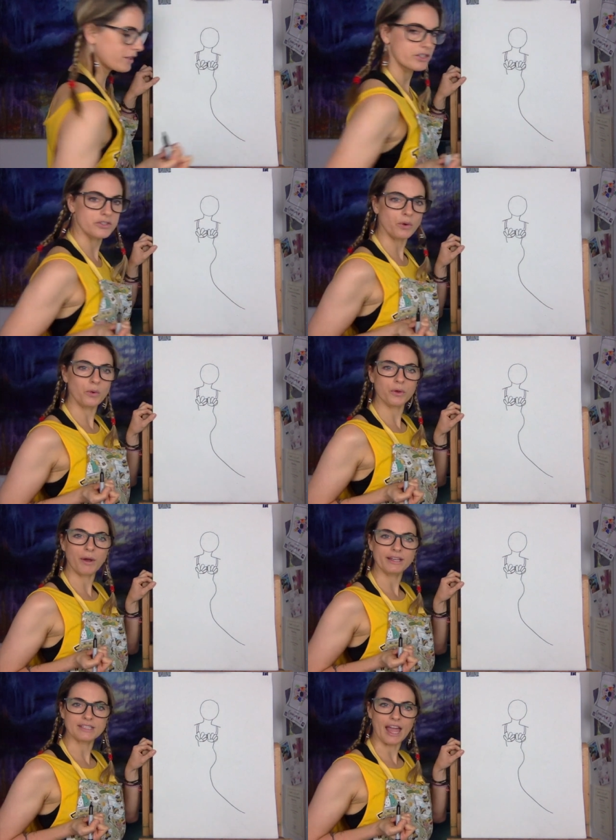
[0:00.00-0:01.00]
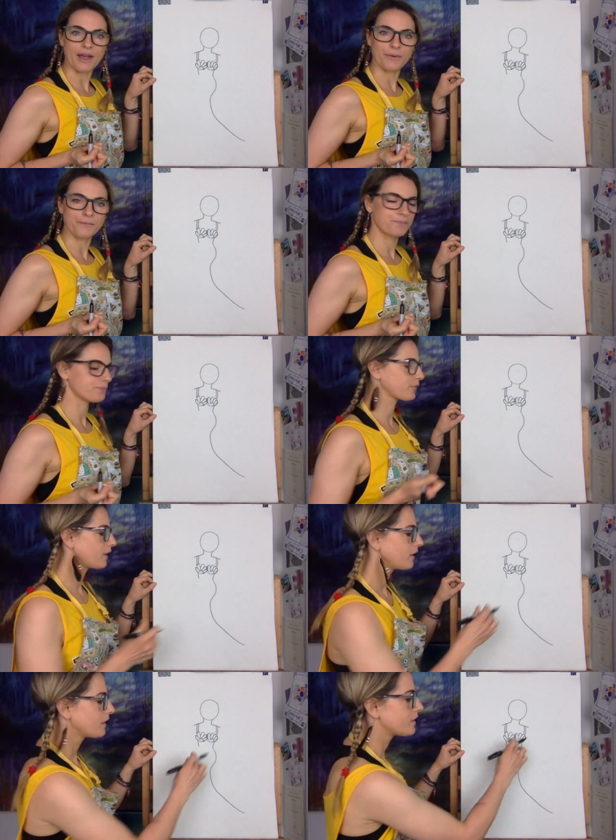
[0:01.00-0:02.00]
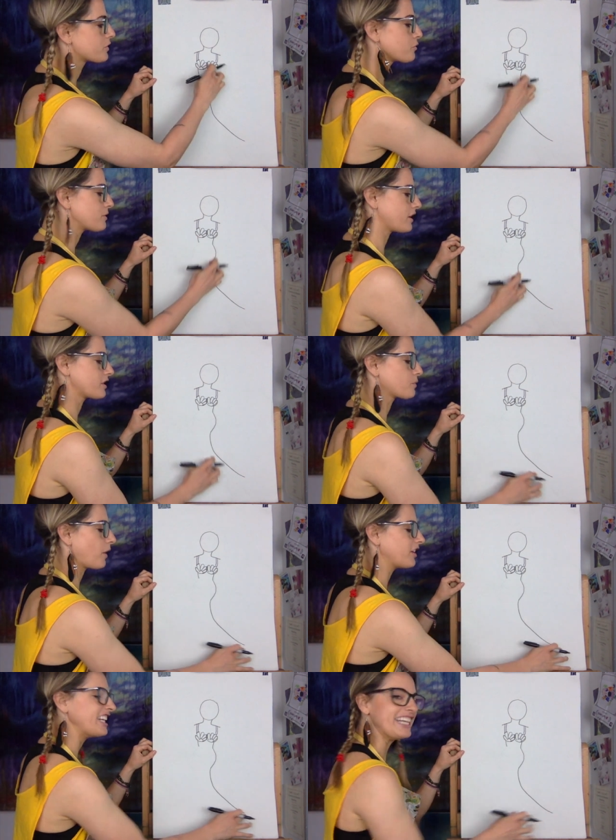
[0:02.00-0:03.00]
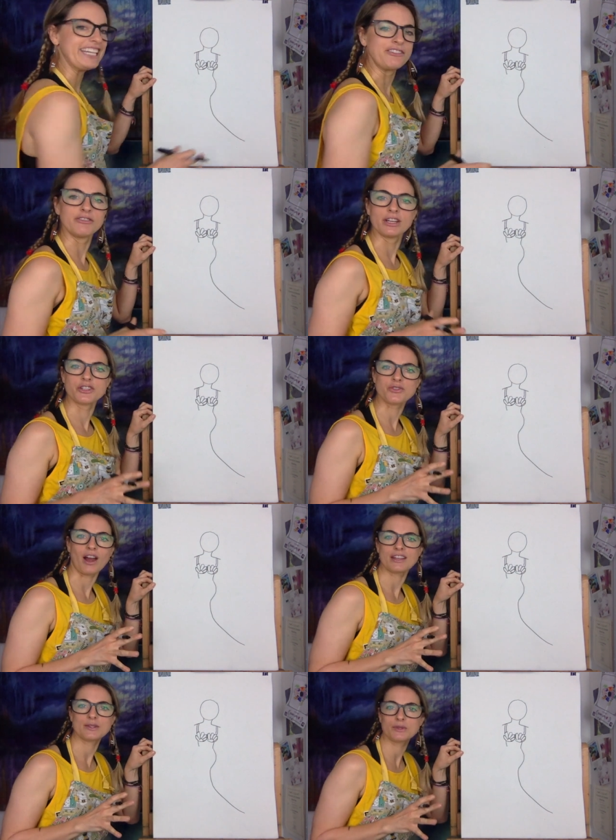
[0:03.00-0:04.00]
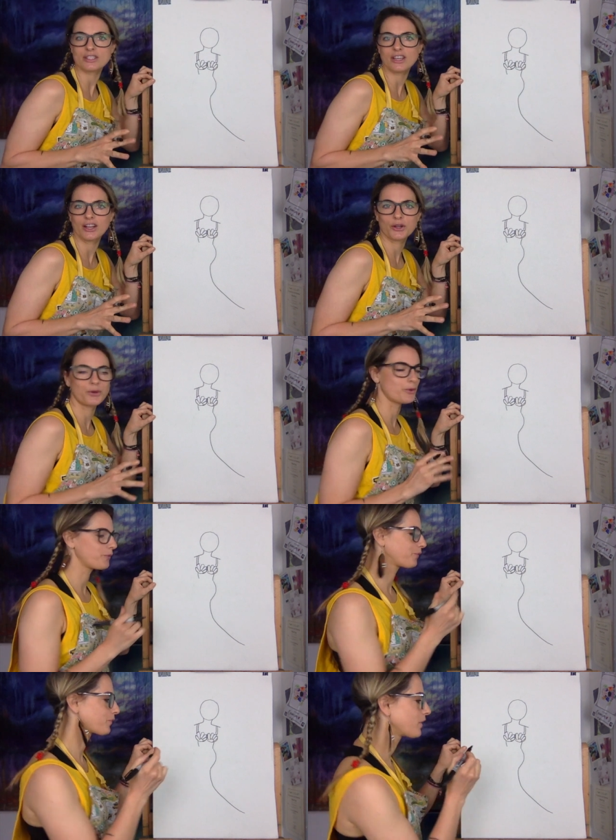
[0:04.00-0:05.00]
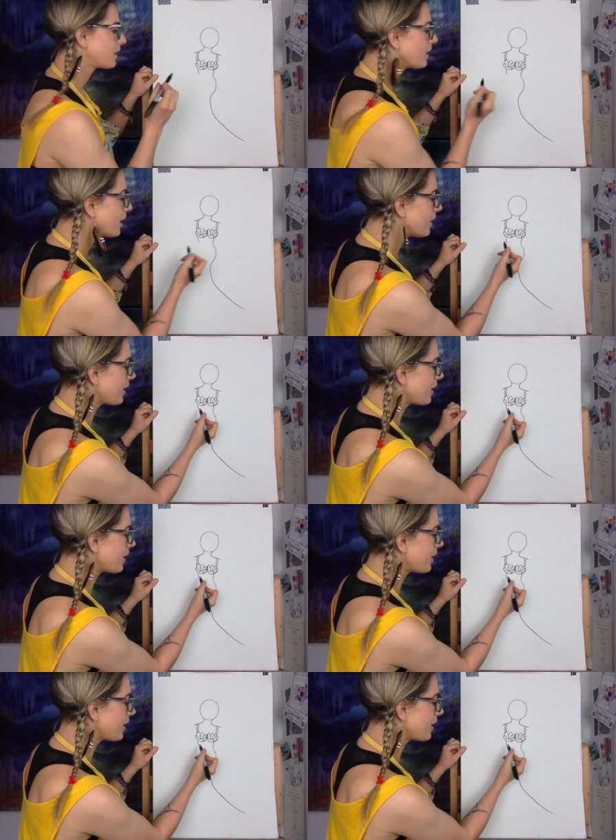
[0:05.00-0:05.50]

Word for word: just all the way down. So it's almost like she's wearing an evening dress, which is kind of cool. And